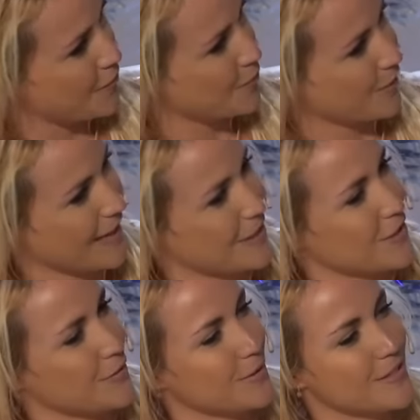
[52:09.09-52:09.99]
you would like
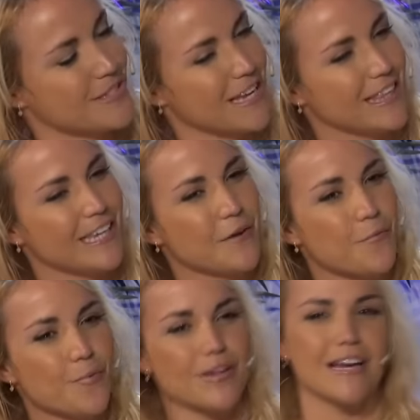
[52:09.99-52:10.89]
to because I, I think to.
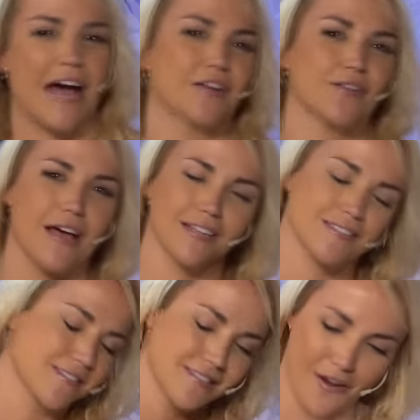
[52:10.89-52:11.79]
we kind of like
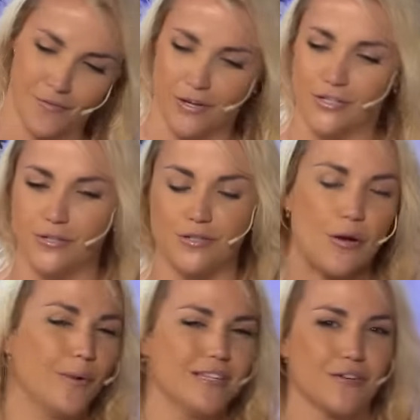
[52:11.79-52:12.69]
diverged to
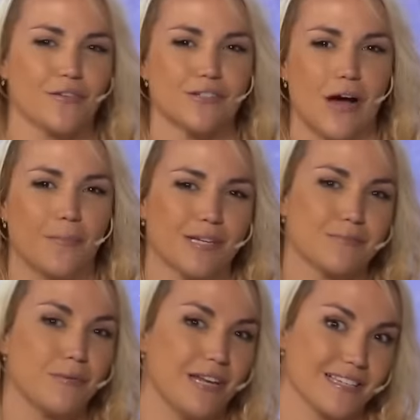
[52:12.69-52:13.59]
so many different topics.
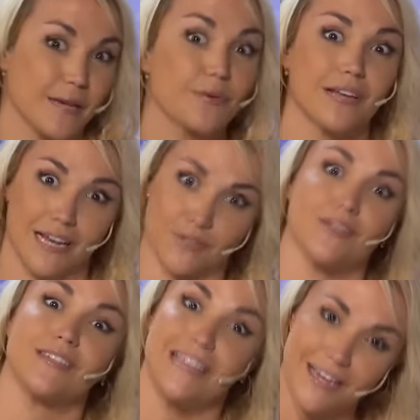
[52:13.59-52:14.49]
Maybe next time you can
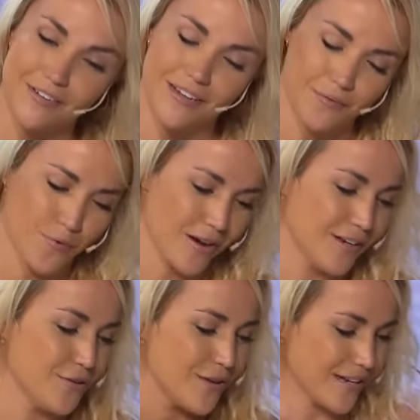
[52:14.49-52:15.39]
actually stay in
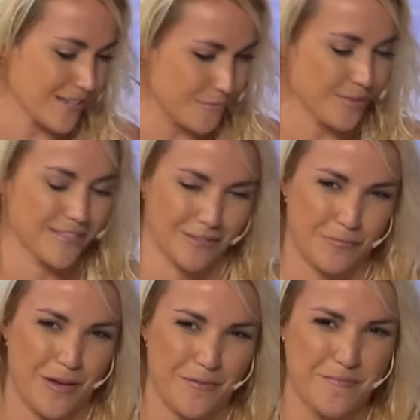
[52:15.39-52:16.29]
one, you guys can participate